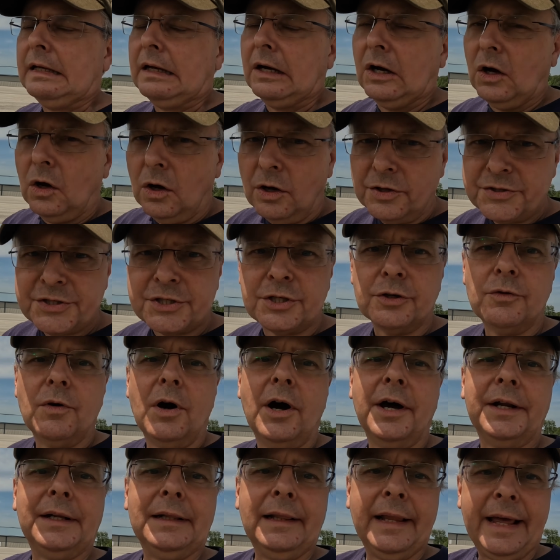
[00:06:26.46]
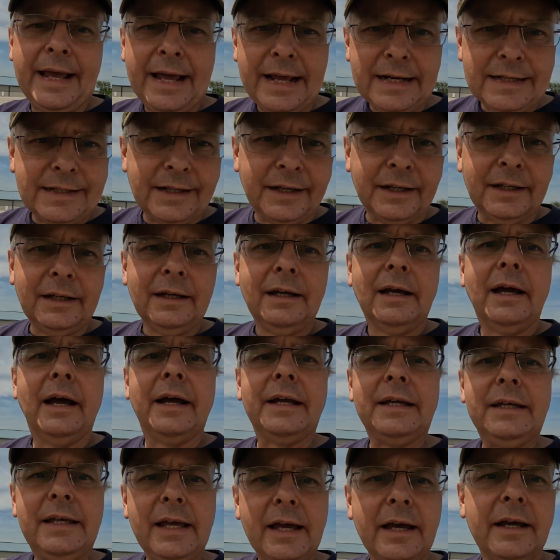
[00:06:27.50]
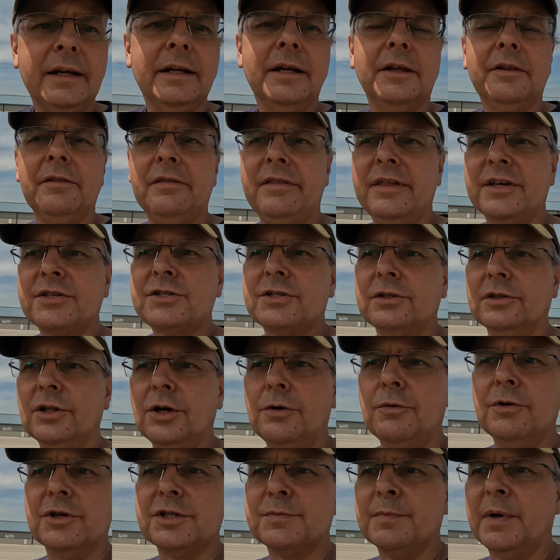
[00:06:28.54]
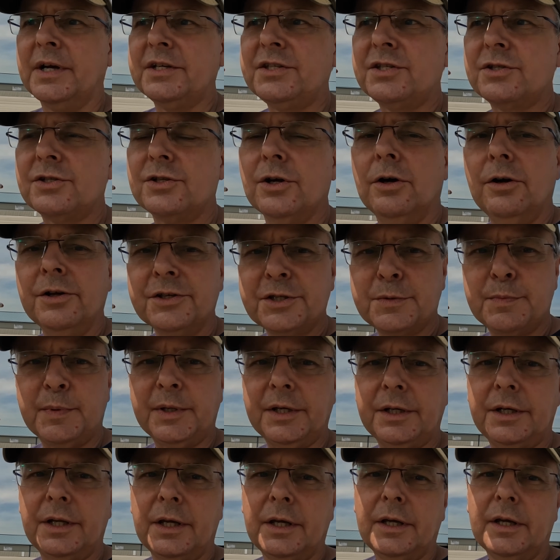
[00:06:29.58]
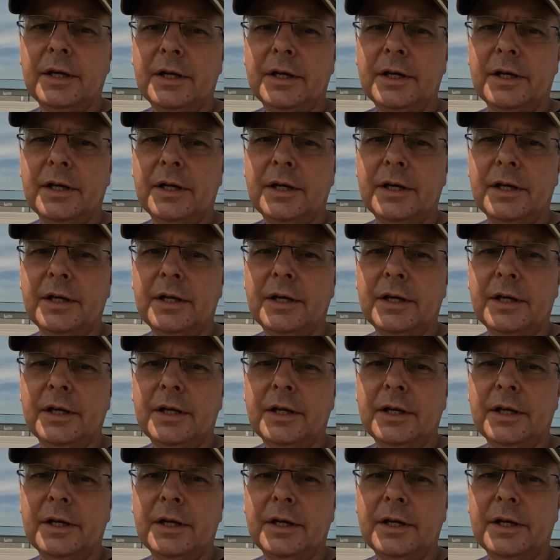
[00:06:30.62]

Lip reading: Also on landing, again, this lowers my stall speed,